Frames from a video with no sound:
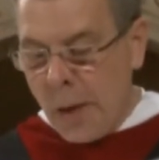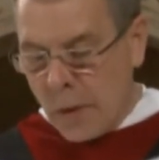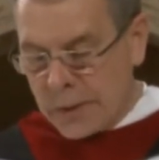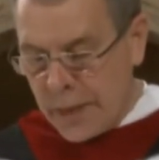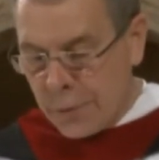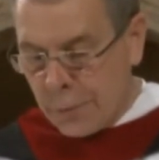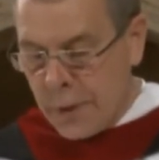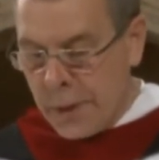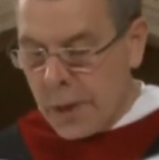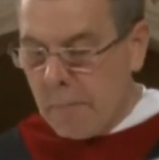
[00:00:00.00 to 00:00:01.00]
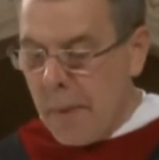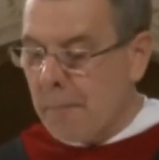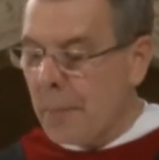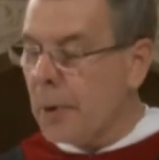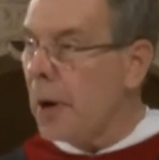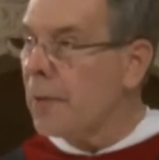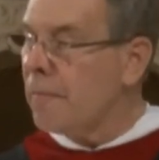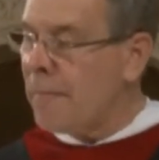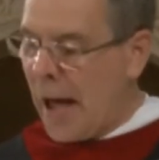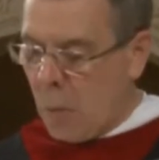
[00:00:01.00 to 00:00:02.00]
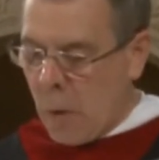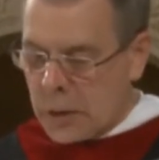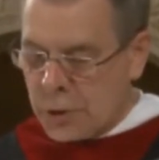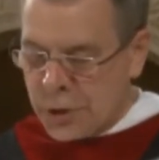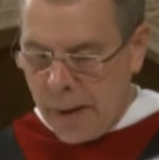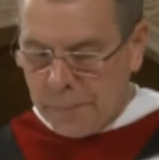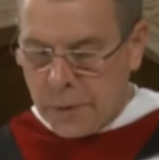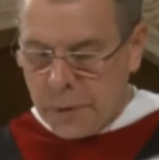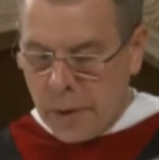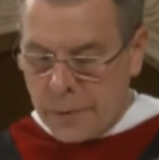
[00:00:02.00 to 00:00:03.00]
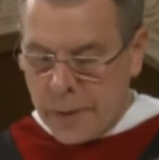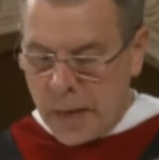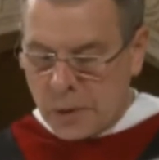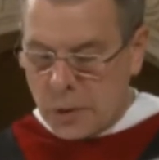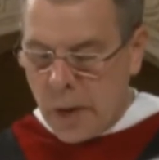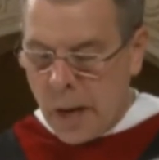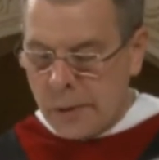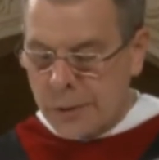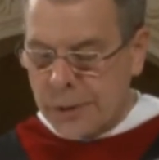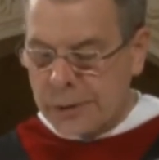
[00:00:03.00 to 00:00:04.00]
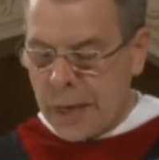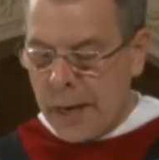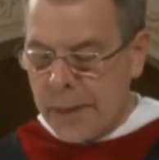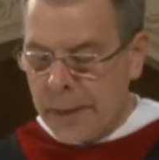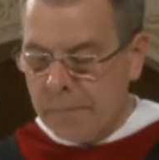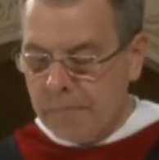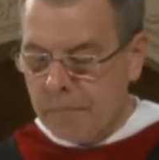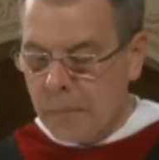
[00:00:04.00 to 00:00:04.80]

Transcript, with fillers: He was a three-year member of the Valois chapter of the National Honor Society.